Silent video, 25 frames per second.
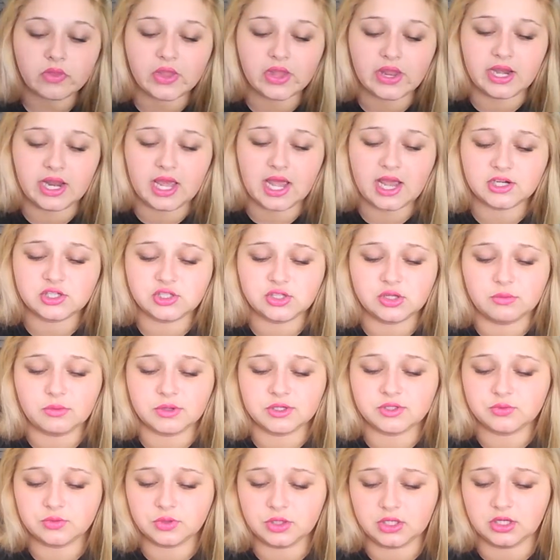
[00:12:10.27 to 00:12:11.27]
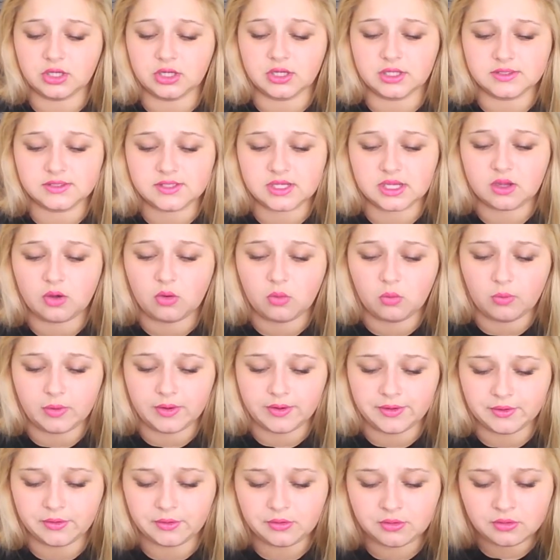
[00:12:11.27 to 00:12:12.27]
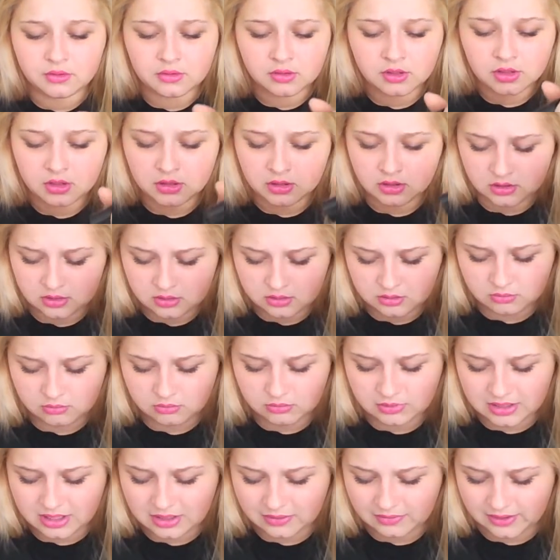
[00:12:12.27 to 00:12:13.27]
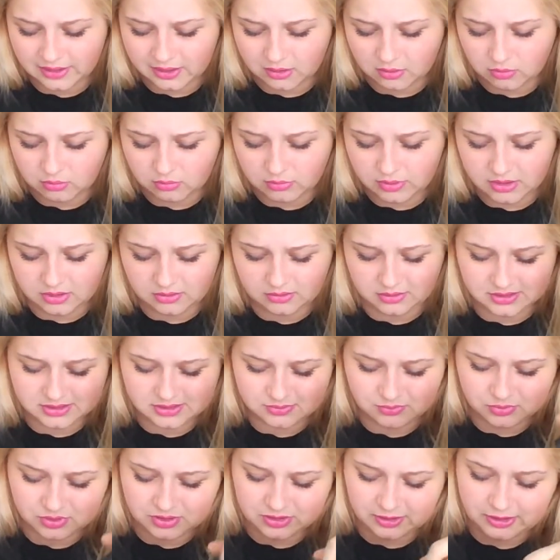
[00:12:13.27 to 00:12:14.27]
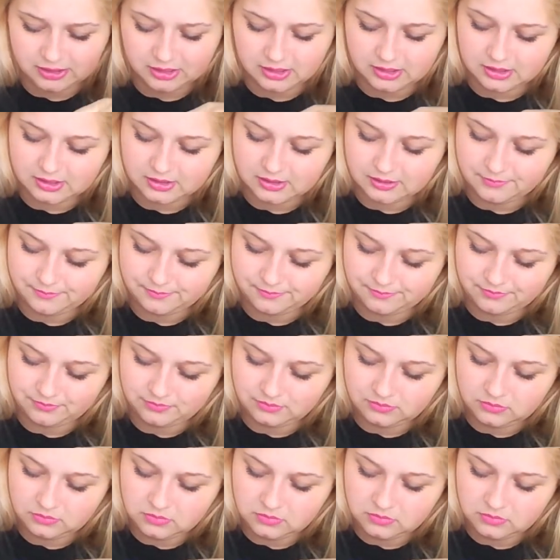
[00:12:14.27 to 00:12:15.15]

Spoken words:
and it actually works really good. It's like an oil. Well, not like an oil. It's more like what